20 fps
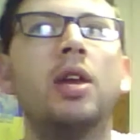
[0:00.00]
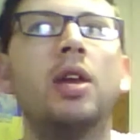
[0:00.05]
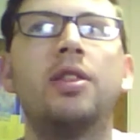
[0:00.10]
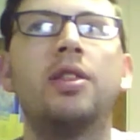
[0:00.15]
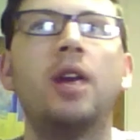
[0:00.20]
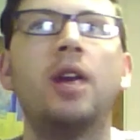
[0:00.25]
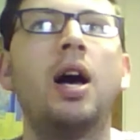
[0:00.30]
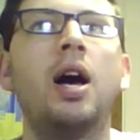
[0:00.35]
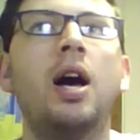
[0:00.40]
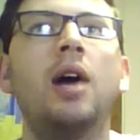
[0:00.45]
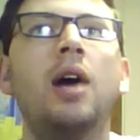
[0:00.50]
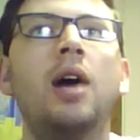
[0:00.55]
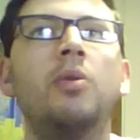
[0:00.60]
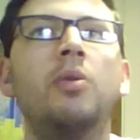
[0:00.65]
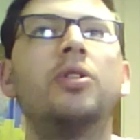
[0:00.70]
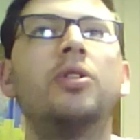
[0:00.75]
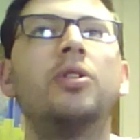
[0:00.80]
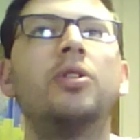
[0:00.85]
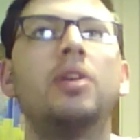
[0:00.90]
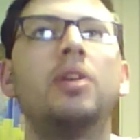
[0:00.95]
uh, with
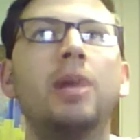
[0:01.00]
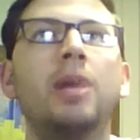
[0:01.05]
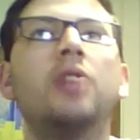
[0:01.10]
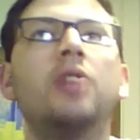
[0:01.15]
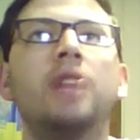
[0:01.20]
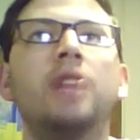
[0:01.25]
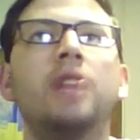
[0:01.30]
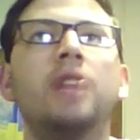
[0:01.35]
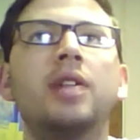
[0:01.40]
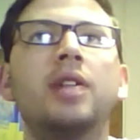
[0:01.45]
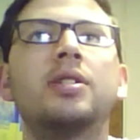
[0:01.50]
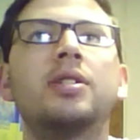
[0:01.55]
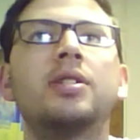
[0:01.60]
their email address,